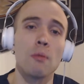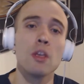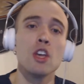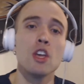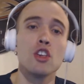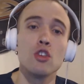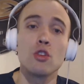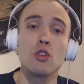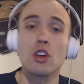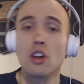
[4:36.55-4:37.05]

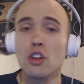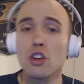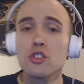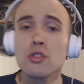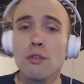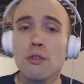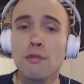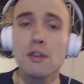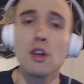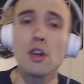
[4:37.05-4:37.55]
You can also
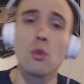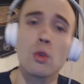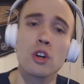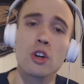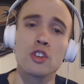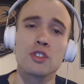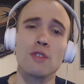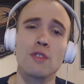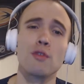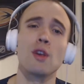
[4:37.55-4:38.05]
feel worse
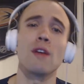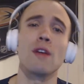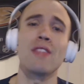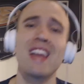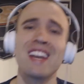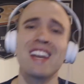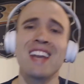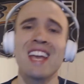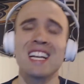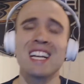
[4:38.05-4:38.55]
if you have that
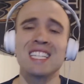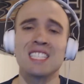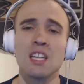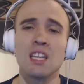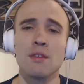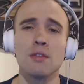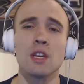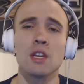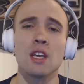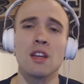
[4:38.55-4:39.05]

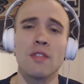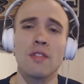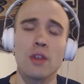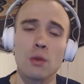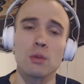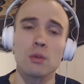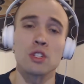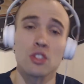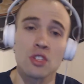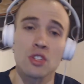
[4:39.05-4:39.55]
negativity in there,
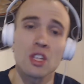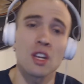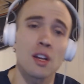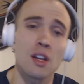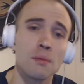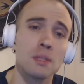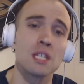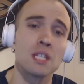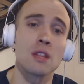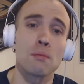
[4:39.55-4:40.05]
which is going to come
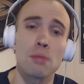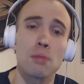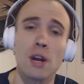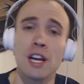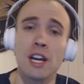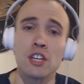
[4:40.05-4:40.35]
into the pride.